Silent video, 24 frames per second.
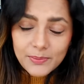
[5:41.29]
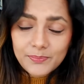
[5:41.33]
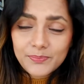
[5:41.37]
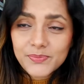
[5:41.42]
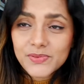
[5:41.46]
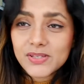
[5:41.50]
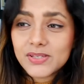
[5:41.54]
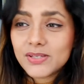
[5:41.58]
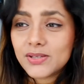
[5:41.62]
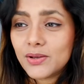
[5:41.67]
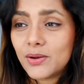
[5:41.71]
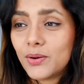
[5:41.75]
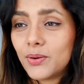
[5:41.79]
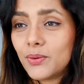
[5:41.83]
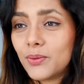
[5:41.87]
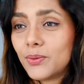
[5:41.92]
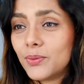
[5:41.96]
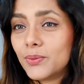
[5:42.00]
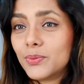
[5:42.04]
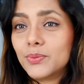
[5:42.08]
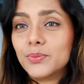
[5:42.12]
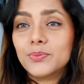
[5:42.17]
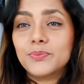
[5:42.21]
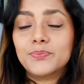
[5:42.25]

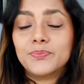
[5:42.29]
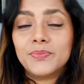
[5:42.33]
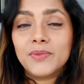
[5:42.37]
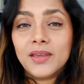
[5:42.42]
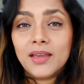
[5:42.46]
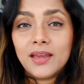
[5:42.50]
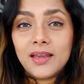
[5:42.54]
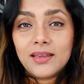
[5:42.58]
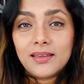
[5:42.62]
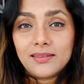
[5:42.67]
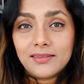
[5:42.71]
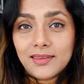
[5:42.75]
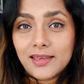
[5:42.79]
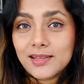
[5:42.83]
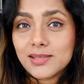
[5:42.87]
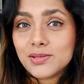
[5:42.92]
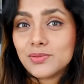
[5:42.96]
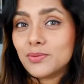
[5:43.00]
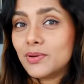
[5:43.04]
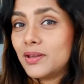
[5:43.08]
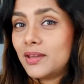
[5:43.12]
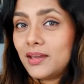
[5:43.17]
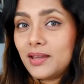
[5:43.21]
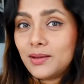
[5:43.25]
So that's
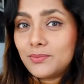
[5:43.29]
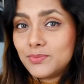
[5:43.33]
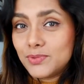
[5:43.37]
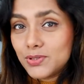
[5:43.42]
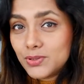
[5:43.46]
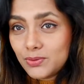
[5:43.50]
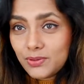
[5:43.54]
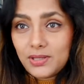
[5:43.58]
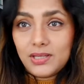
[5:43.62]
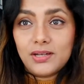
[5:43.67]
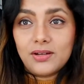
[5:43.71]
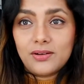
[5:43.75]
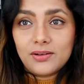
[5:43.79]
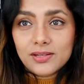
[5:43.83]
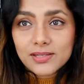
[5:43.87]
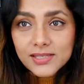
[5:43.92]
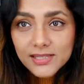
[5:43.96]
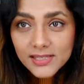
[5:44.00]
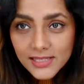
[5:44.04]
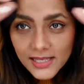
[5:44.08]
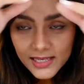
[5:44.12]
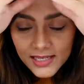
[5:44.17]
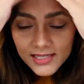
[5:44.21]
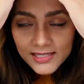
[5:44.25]
why I'm doing it on a
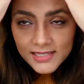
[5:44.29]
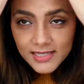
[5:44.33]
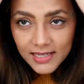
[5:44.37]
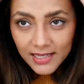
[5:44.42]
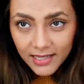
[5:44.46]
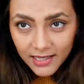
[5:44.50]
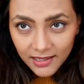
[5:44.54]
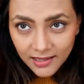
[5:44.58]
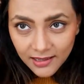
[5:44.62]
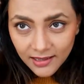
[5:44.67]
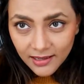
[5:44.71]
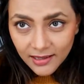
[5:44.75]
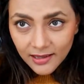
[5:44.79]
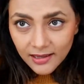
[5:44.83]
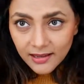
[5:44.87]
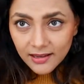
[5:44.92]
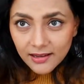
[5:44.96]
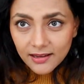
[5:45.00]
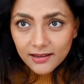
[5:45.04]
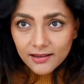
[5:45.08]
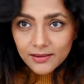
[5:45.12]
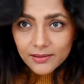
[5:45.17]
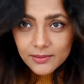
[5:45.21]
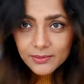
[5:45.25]
second day.
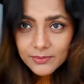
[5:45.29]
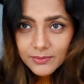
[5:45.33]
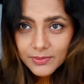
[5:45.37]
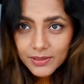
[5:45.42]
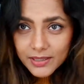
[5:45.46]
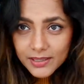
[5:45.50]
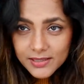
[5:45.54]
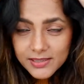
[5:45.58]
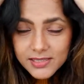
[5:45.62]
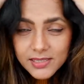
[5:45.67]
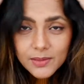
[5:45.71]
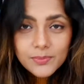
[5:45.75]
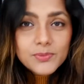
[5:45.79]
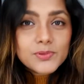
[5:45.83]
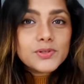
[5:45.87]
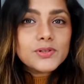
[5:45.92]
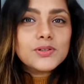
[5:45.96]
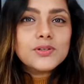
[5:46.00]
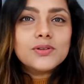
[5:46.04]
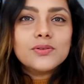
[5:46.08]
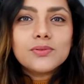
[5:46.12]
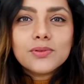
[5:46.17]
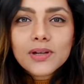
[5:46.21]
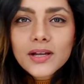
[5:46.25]
It's up to
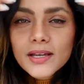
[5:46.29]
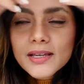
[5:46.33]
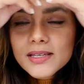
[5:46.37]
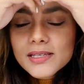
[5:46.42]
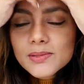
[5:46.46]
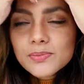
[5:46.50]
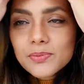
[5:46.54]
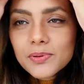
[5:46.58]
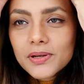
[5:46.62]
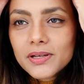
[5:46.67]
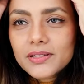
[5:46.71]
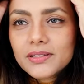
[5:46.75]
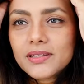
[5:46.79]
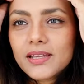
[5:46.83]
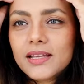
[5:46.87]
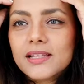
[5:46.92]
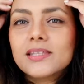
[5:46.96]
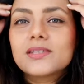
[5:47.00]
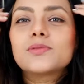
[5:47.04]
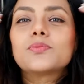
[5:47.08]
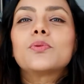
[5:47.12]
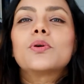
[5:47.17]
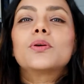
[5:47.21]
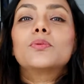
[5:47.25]
you guys, but
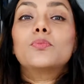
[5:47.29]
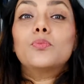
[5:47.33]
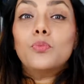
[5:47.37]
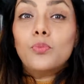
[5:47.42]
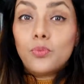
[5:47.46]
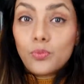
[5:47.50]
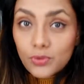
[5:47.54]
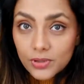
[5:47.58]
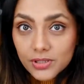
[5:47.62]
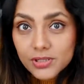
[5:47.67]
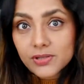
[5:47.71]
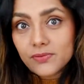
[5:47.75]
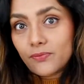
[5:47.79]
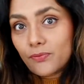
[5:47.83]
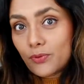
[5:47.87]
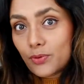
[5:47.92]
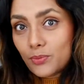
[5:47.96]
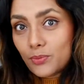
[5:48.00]
that's what works for